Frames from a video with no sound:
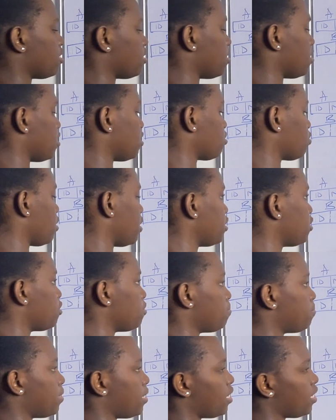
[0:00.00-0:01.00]
it's going
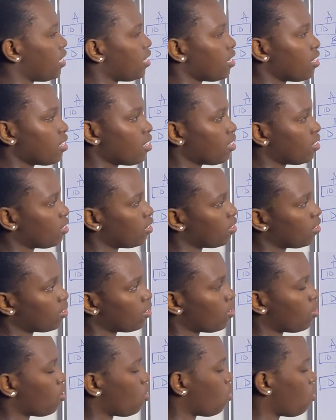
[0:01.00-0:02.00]
to be
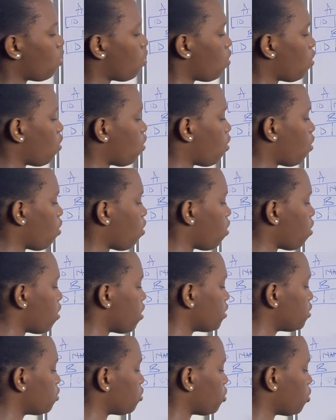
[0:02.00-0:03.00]

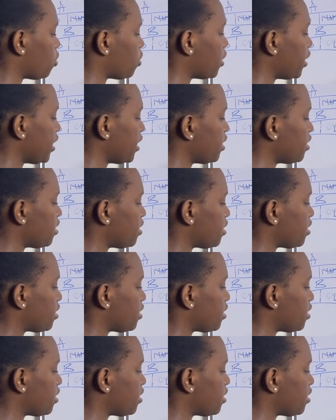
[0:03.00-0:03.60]
all toys